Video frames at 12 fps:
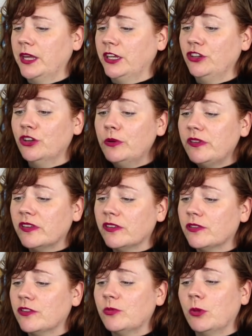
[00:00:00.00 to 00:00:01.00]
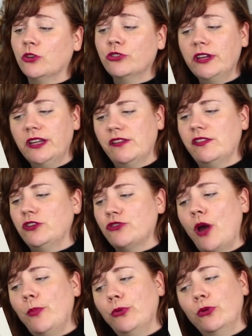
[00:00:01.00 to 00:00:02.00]
and he notices the small trinkets they
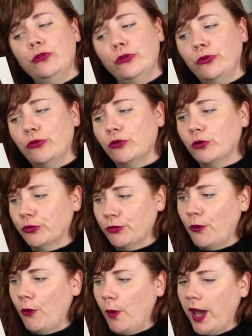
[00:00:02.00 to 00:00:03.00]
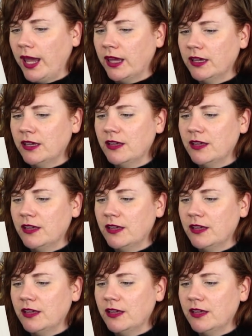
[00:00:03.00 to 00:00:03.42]
drop or lose or throw away.